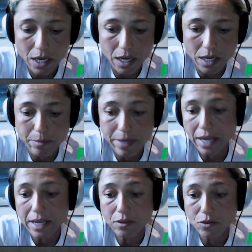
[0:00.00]
But
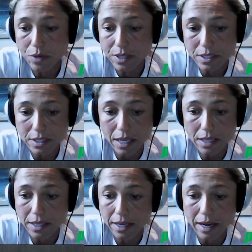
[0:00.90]
I do
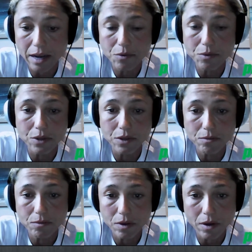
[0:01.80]
understand that I
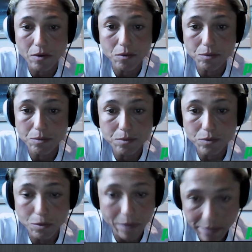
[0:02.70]
will
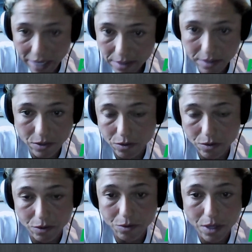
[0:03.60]
do my best
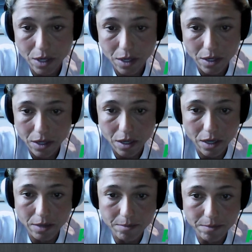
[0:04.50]
to,
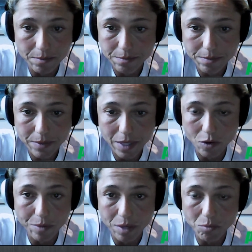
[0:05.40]

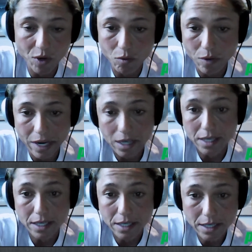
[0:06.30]
be more
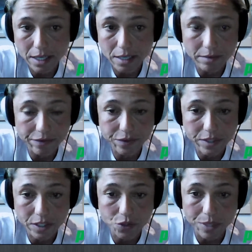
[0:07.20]
aware of
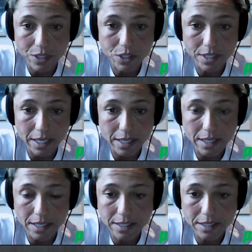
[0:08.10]
situations like
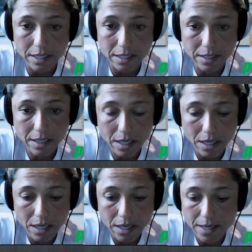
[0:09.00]
this,
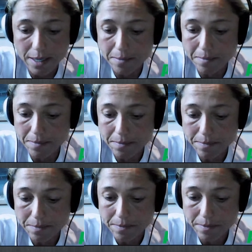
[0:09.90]
um,
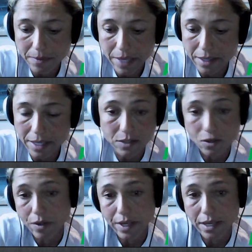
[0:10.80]
and that's
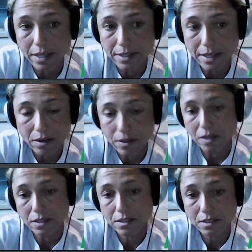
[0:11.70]
all I can
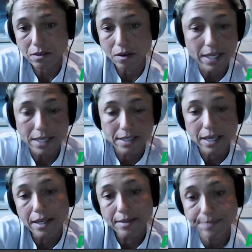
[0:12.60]

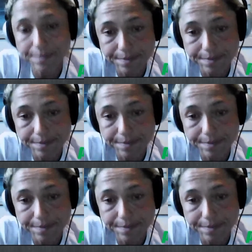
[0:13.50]
say.